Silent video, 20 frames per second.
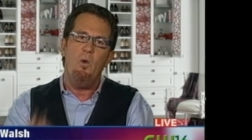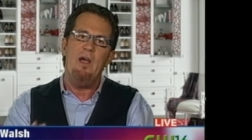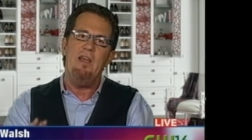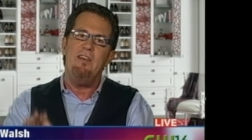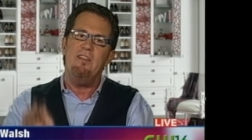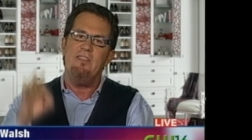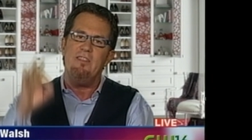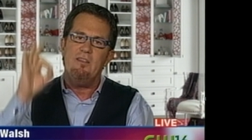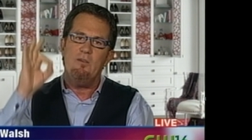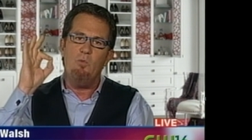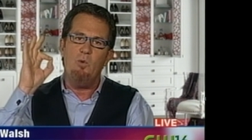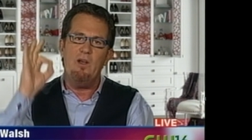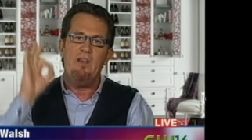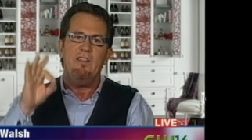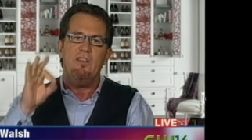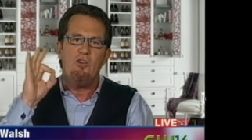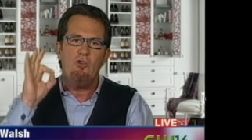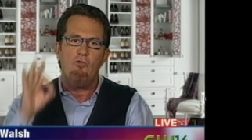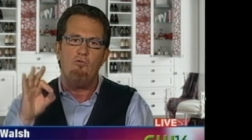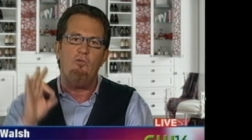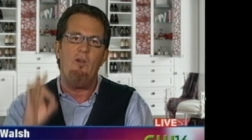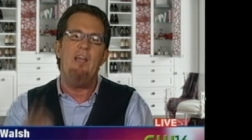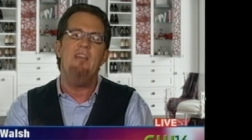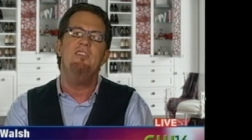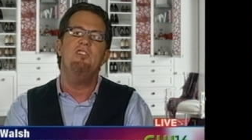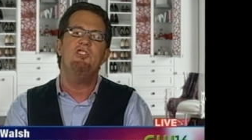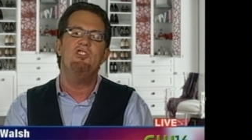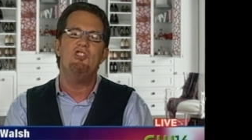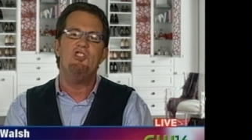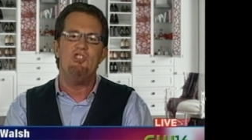one of the
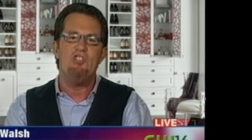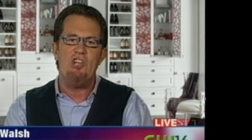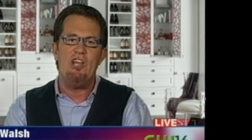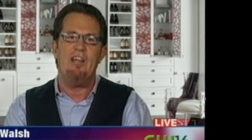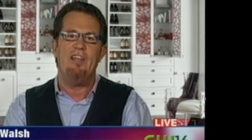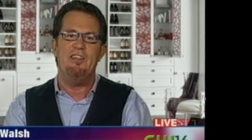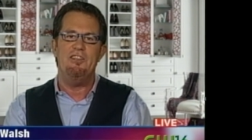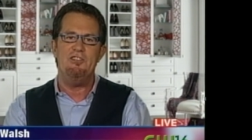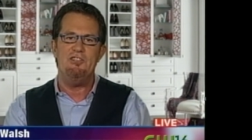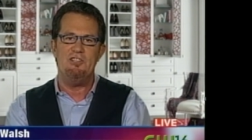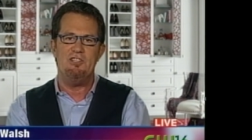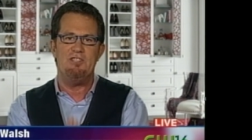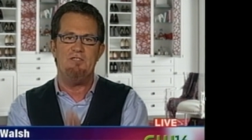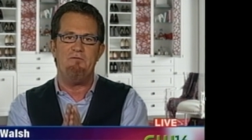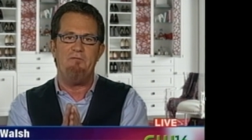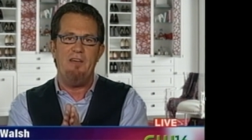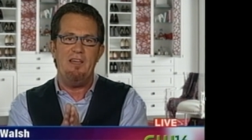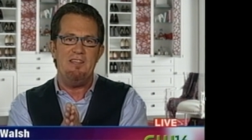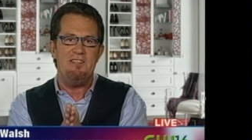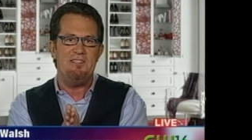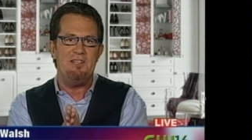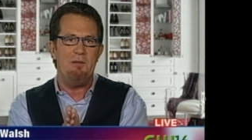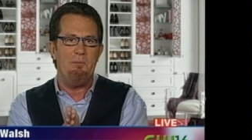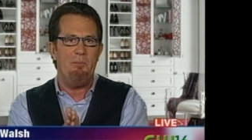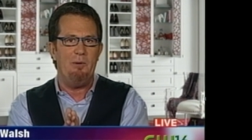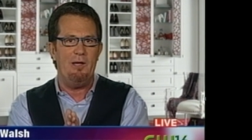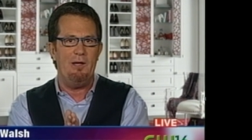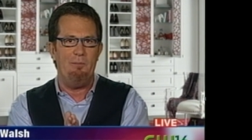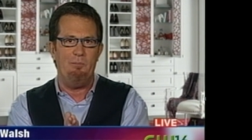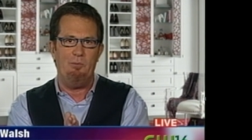greatest challenges facing
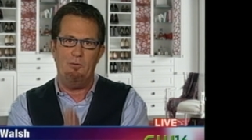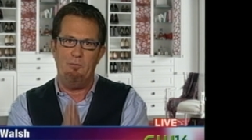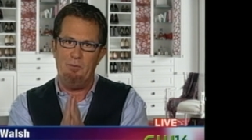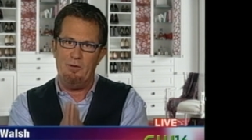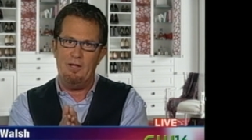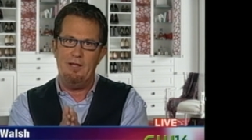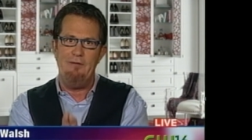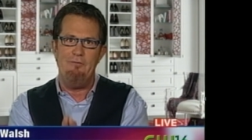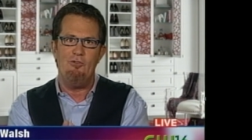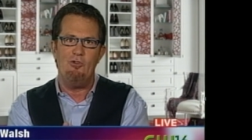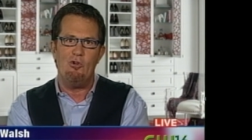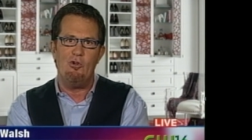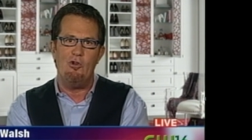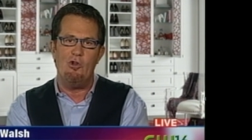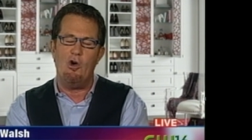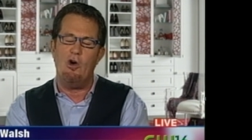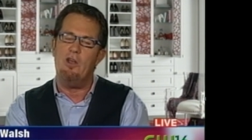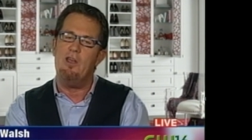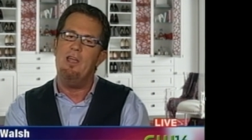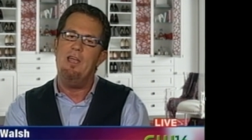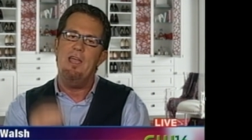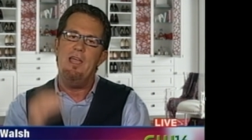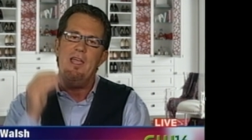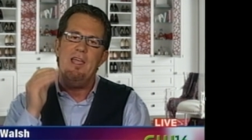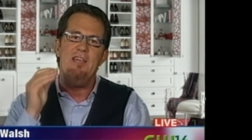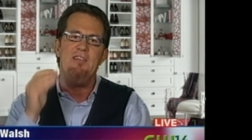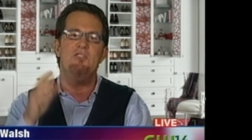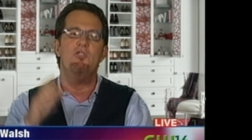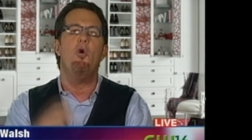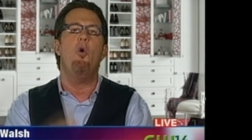people, believe it or not,
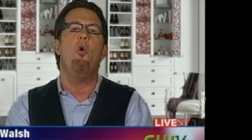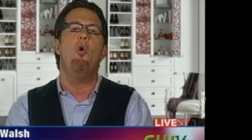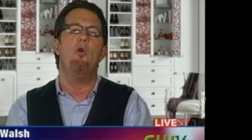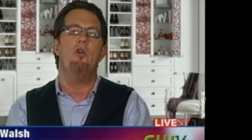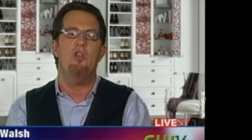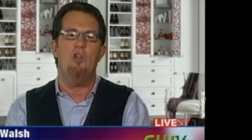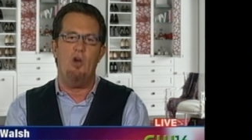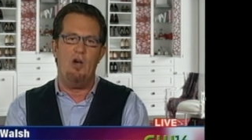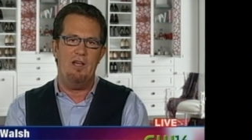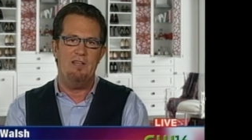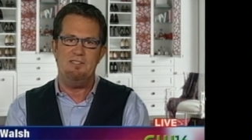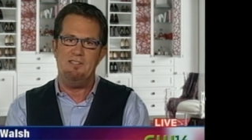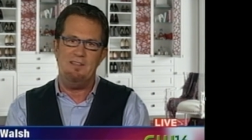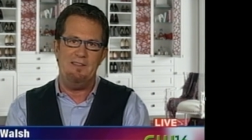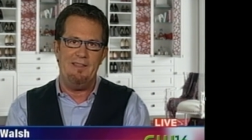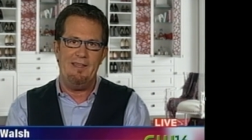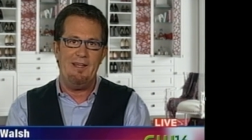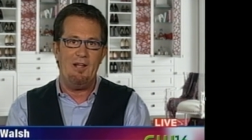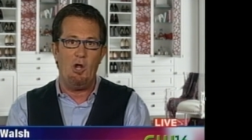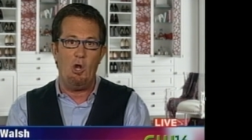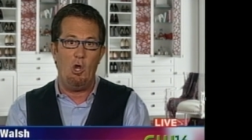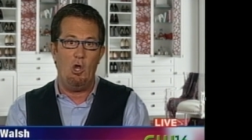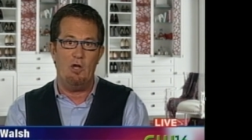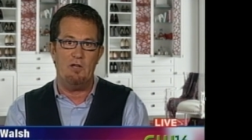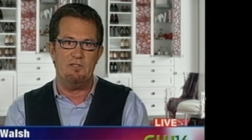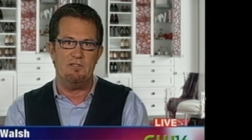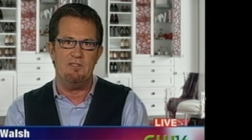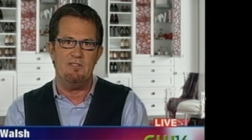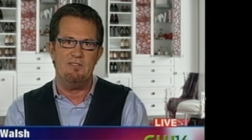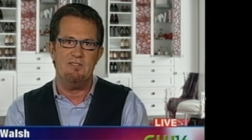is organising their
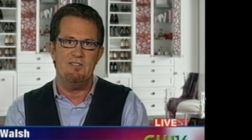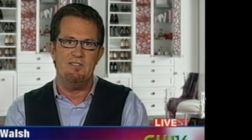closets.